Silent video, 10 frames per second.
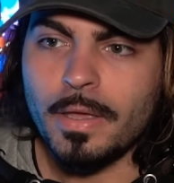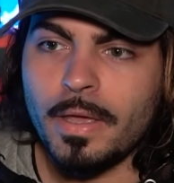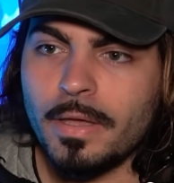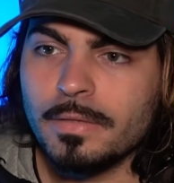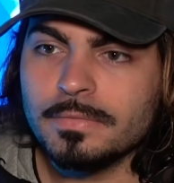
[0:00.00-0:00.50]

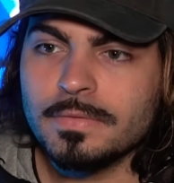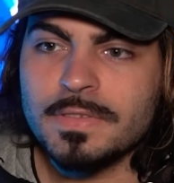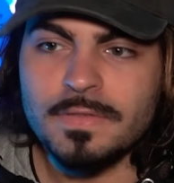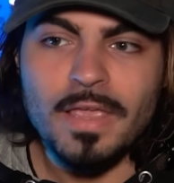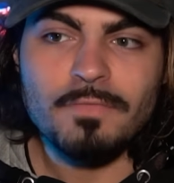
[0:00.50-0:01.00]
And
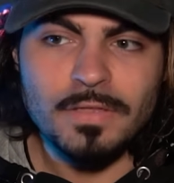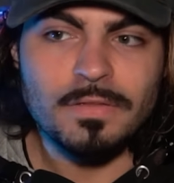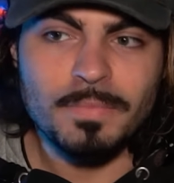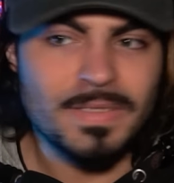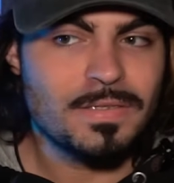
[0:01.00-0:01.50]
Save
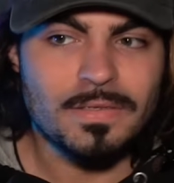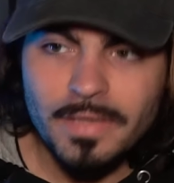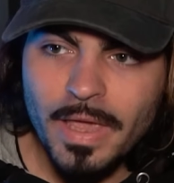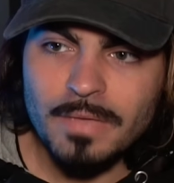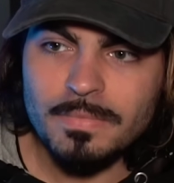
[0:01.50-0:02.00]
Indie PC
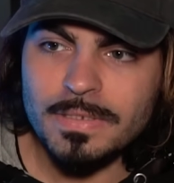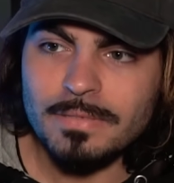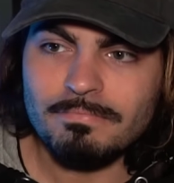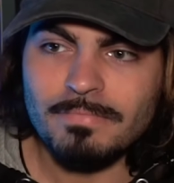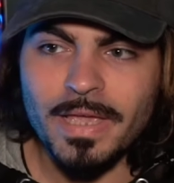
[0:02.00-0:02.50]
Games
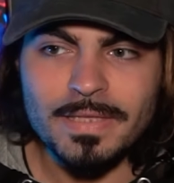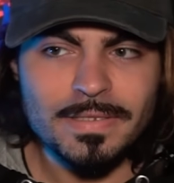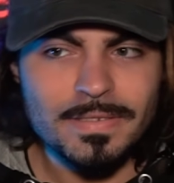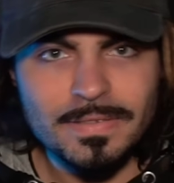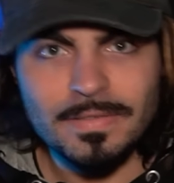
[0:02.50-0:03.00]
has
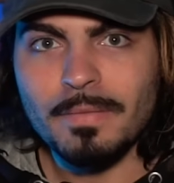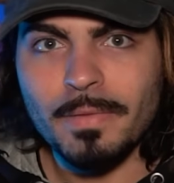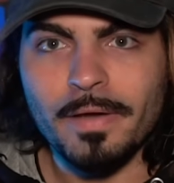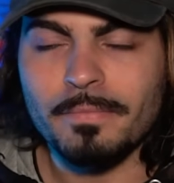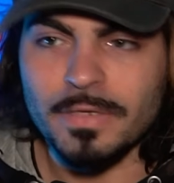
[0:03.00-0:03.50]
a
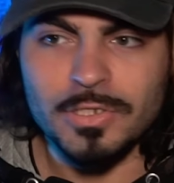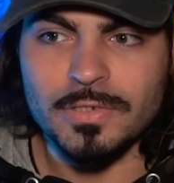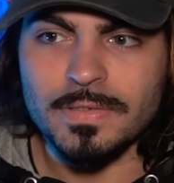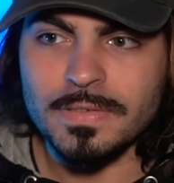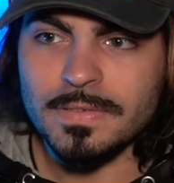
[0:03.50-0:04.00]
similar
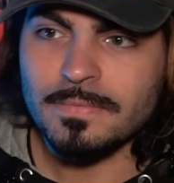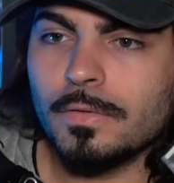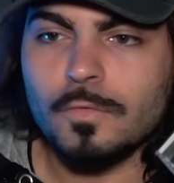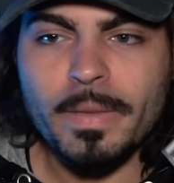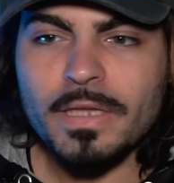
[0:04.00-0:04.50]
mission,
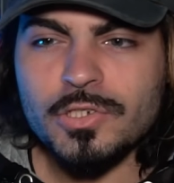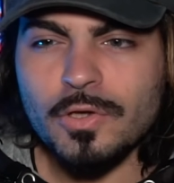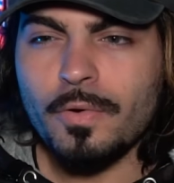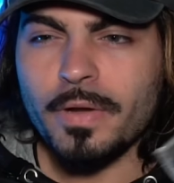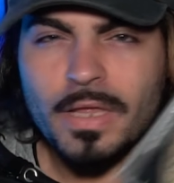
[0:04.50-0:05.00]
to make
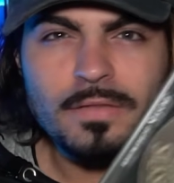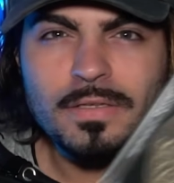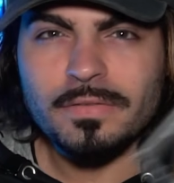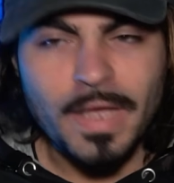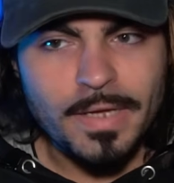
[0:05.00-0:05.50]
sure
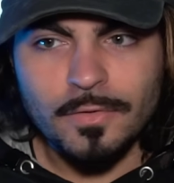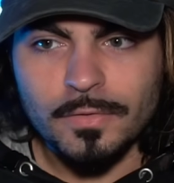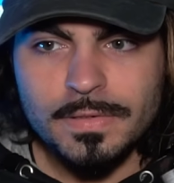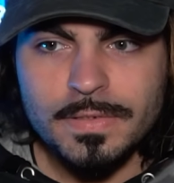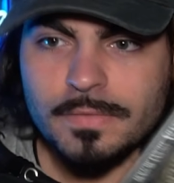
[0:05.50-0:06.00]
indie
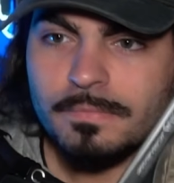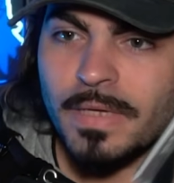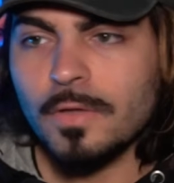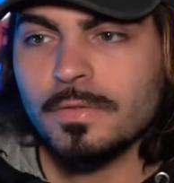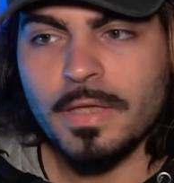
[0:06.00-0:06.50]
titles
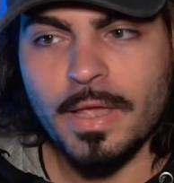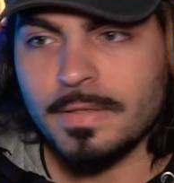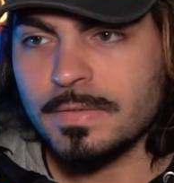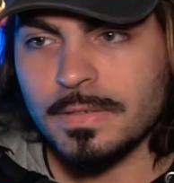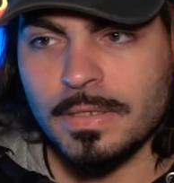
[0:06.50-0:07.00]
don't
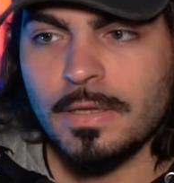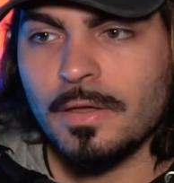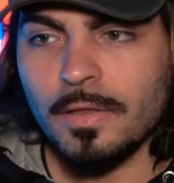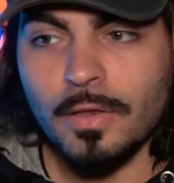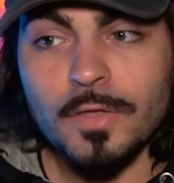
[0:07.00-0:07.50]
get
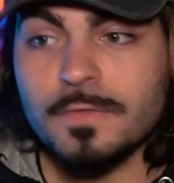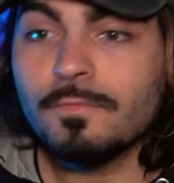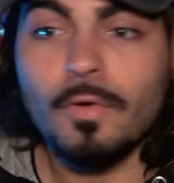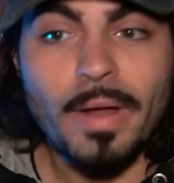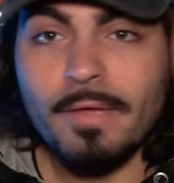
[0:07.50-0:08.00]
lost
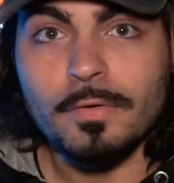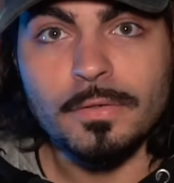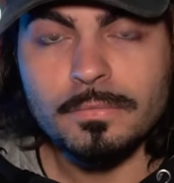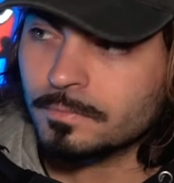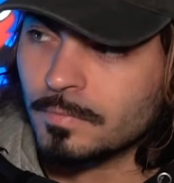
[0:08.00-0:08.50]
forever
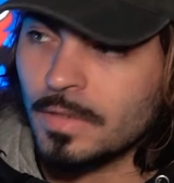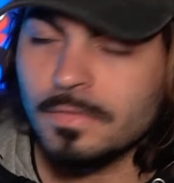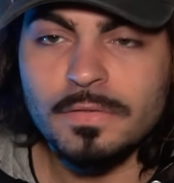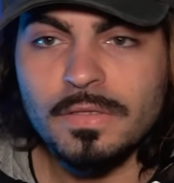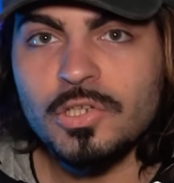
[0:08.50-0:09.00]
in
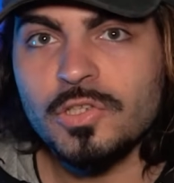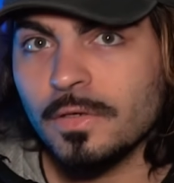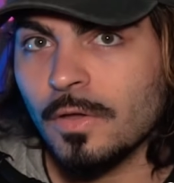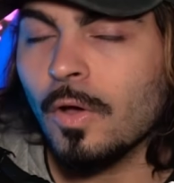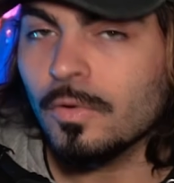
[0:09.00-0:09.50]
the
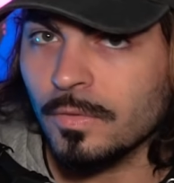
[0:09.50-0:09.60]
digital-only